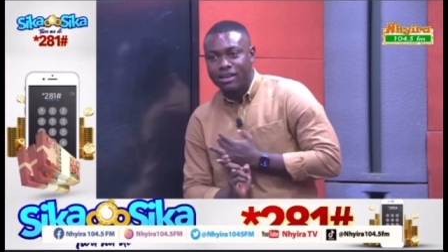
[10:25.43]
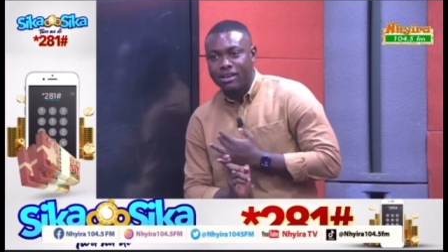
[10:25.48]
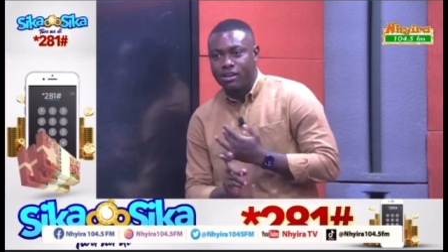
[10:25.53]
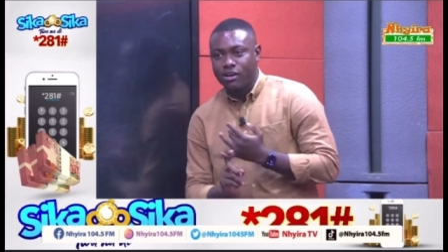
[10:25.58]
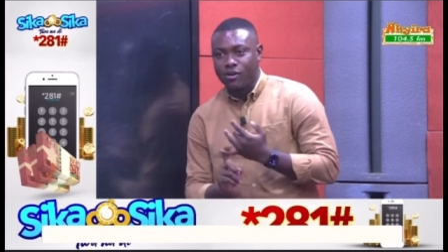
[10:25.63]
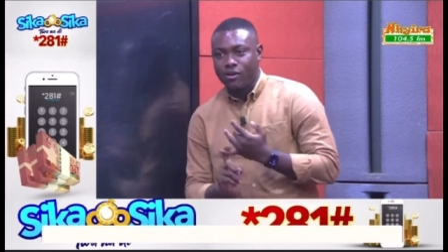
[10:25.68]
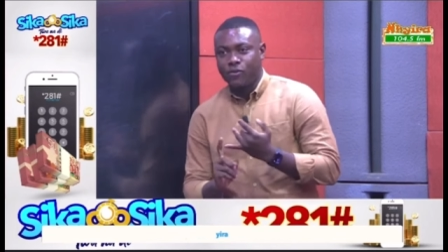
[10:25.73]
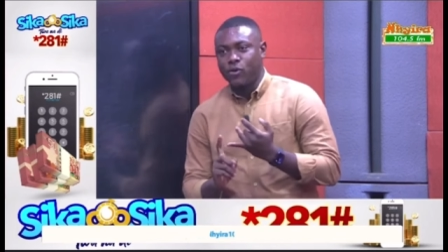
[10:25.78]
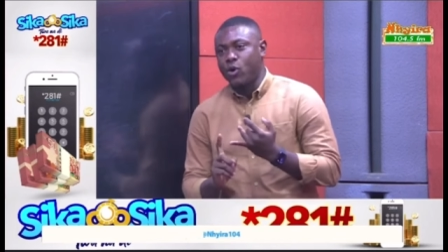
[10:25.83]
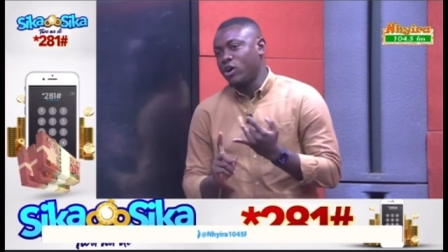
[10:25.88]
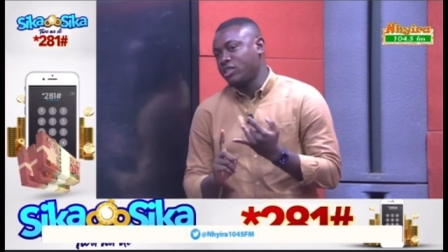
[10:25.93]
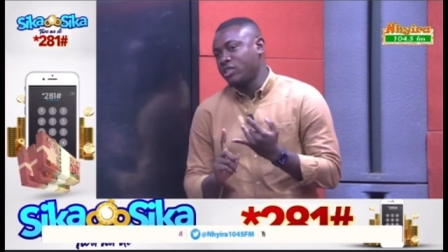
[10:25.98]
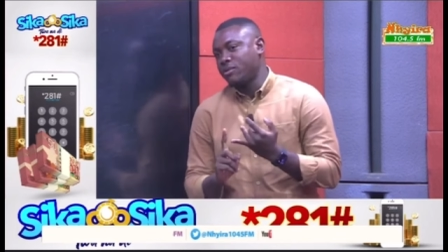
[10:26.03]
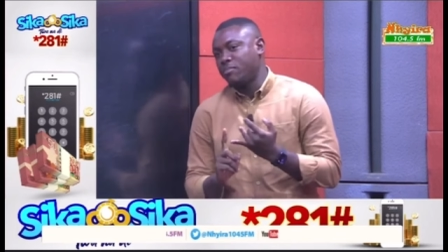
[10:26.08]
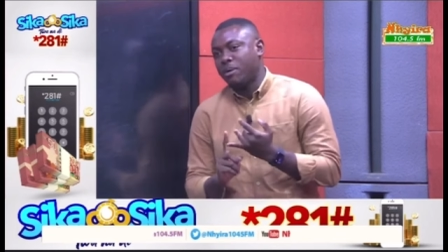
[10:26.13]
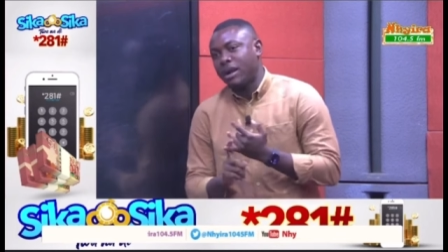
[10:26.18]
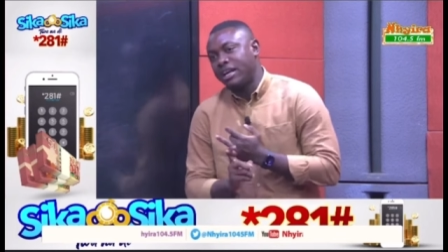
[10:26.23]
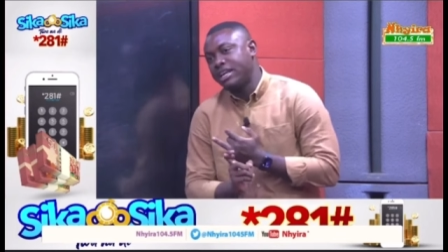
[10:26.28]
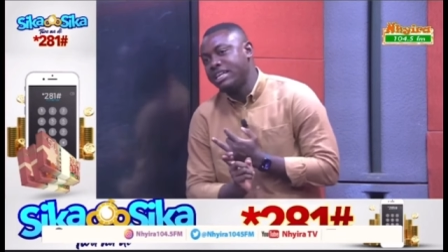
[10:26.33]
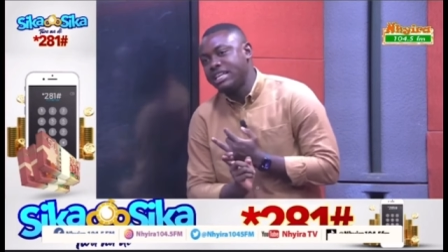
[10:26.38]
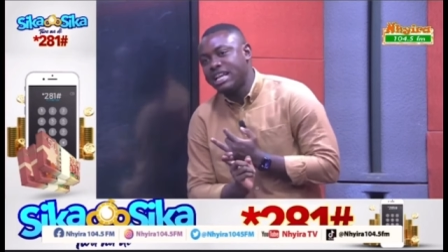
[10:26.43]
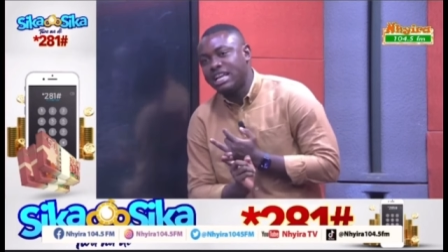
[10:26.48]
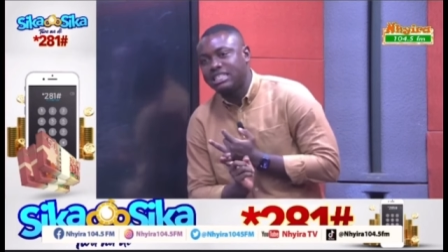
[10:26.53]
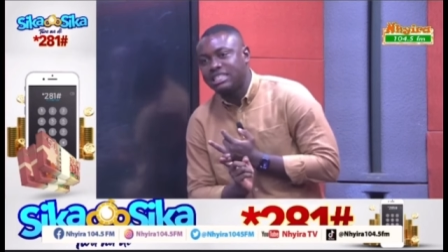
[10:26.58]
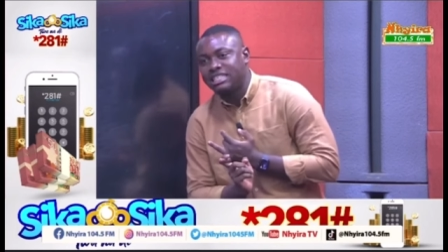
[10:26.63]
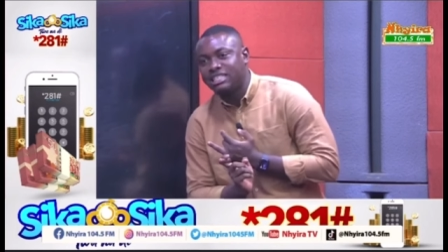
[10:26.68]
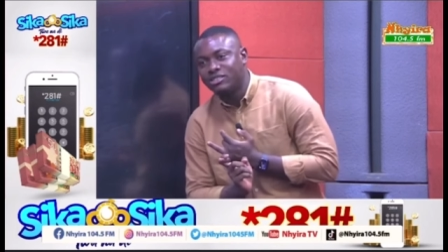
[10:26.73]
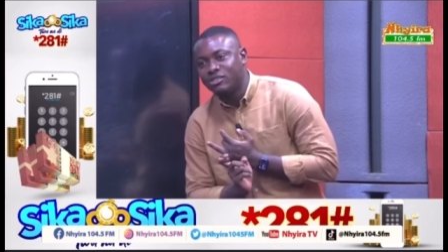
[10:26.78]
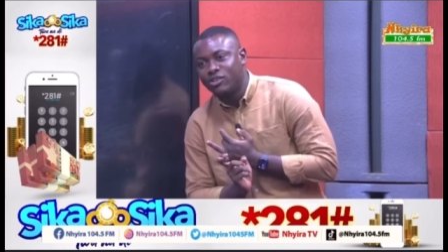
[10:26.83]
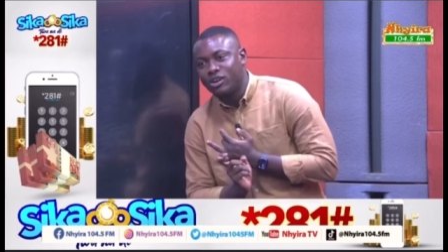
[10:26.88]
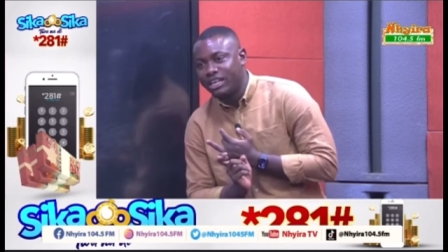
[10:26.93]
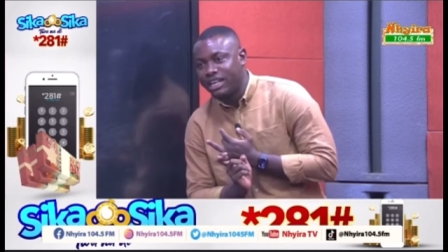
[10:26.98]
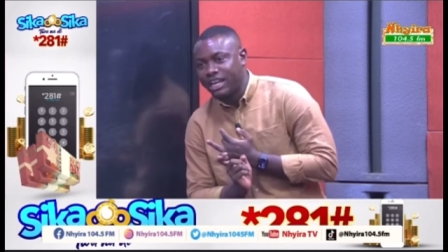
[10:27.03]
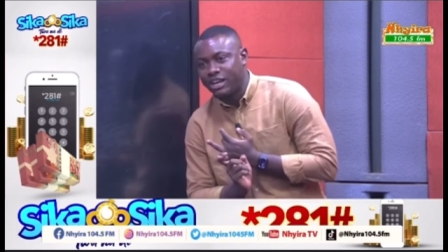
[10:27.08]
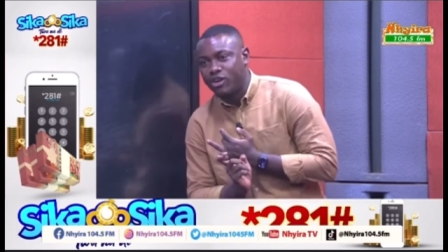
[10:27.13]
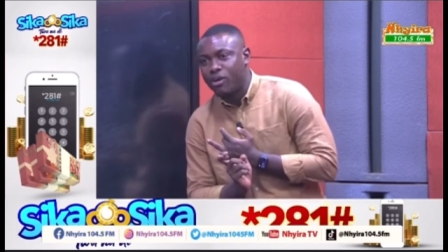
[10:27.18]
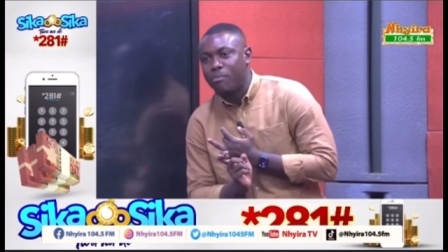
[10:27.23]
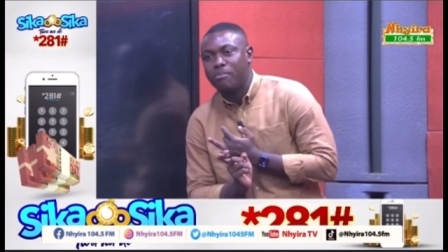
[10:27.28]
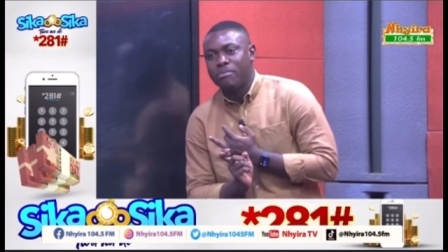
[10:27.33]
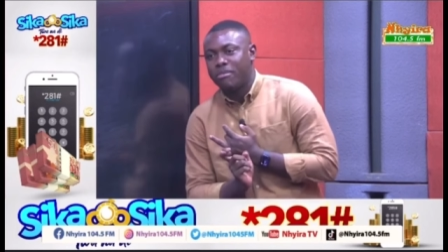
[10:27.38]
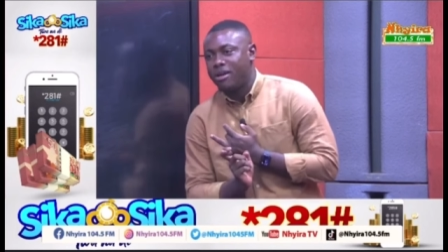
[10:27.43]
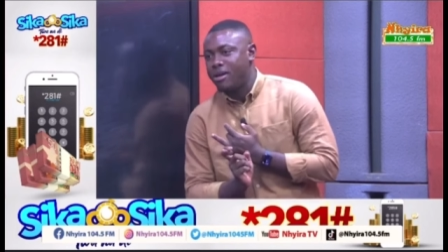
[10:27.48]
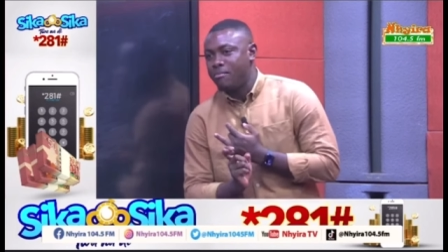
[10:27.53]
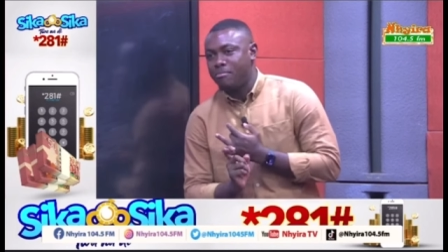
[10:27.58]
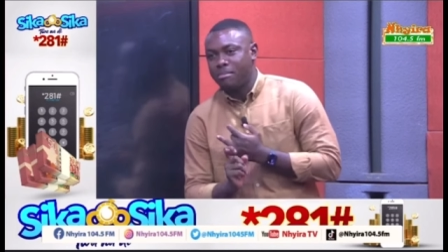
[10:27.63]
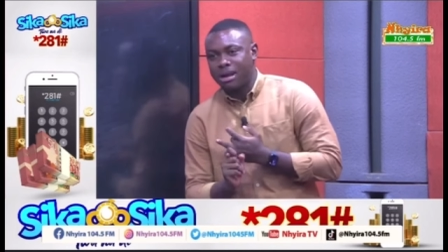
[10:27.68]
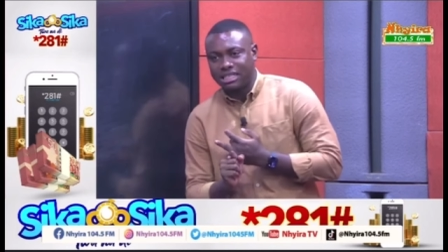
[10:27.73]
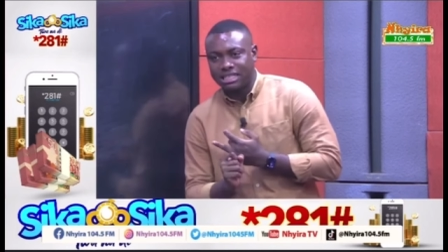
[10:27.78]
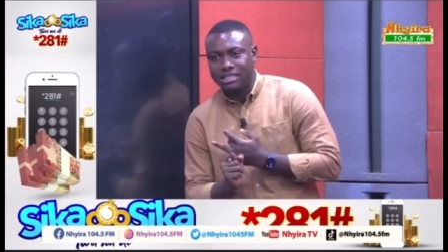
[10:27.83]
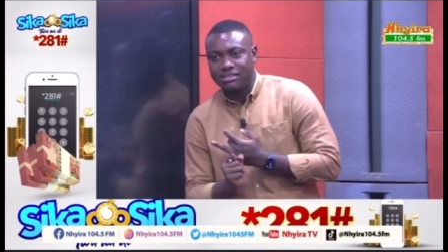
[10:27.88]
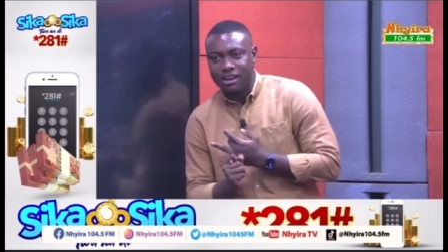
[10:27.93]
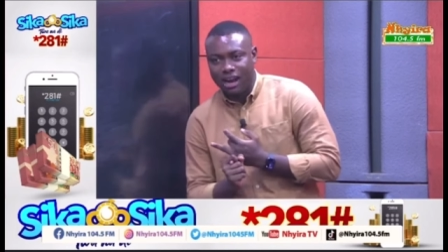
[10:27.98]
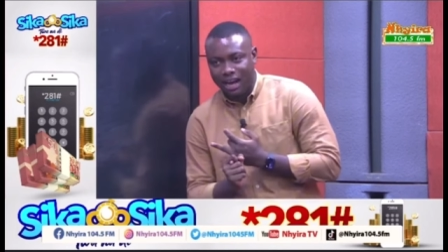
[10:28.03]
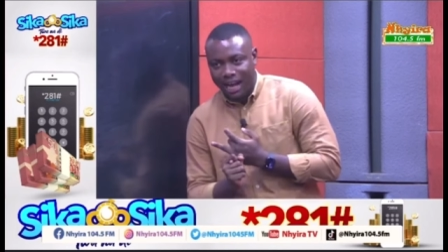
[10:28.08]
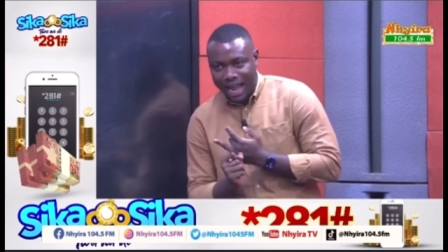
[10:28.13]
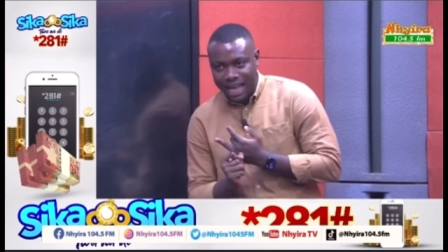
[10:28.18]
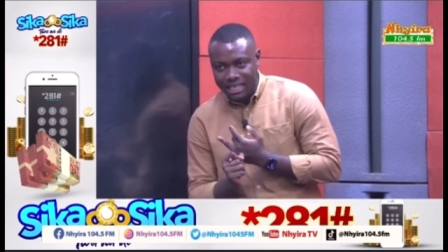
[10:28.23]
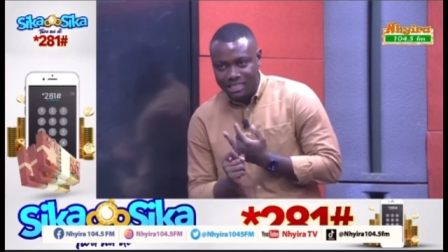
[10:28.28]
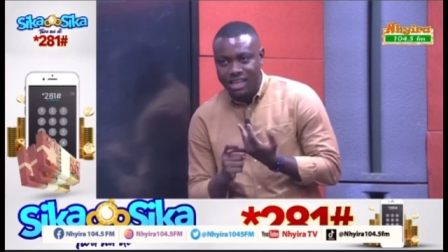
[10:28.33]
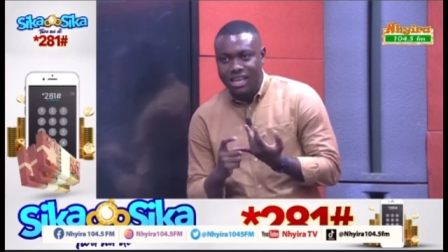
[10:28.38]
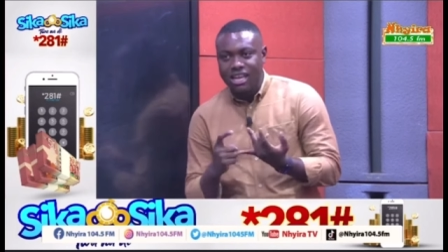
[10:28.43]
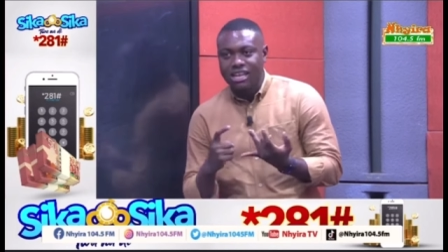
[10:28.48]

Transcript: Of course, Palinha's deal did not materialize.